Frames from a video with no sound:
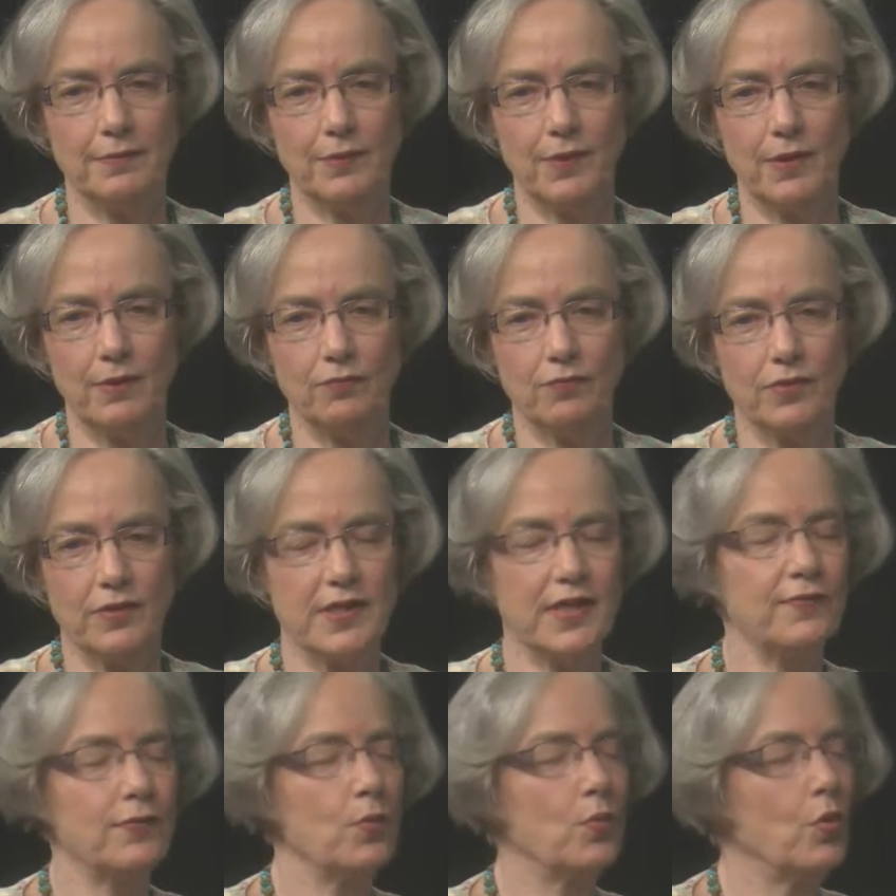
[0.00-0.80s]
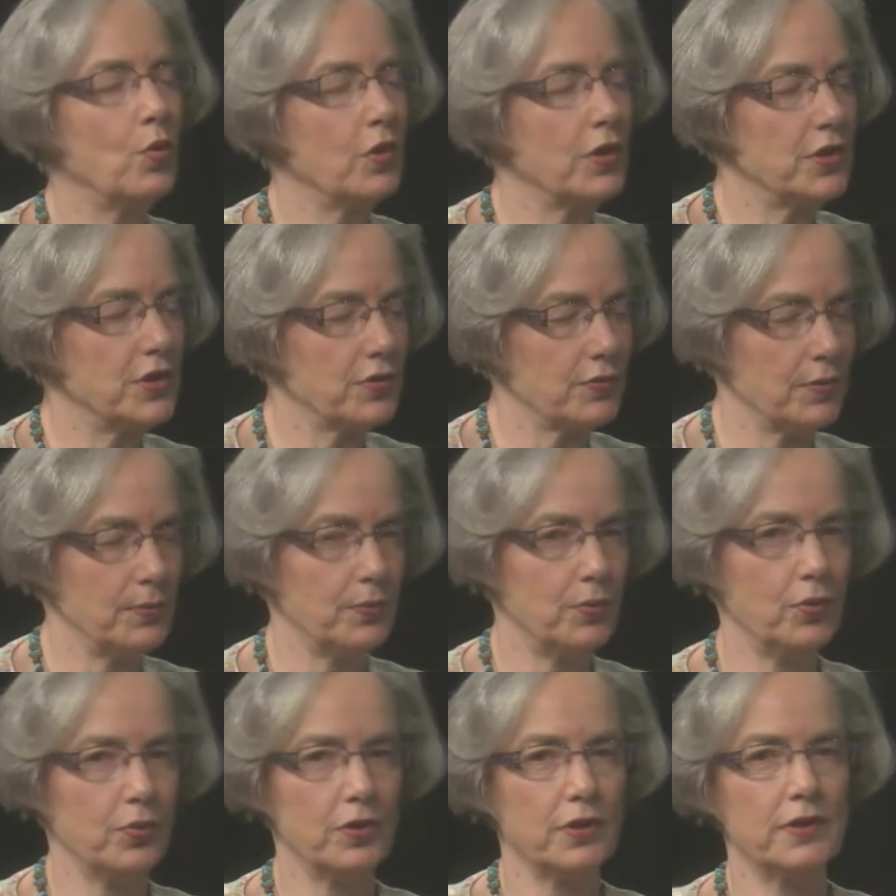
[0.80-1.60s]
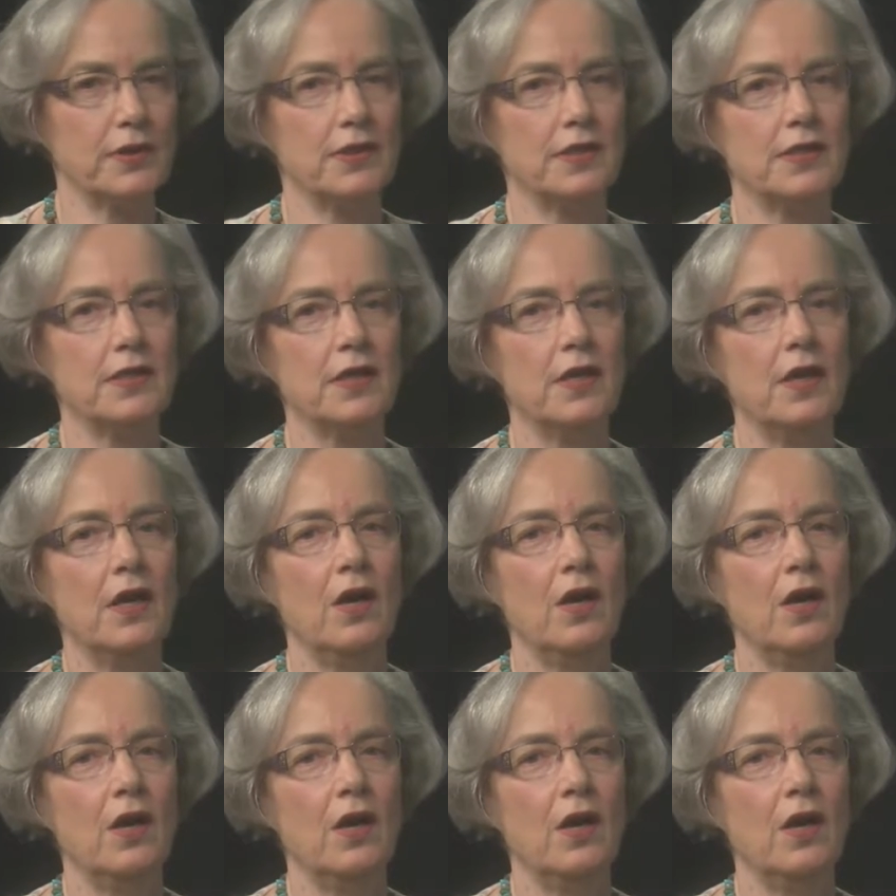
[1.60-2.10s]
receive awards are important.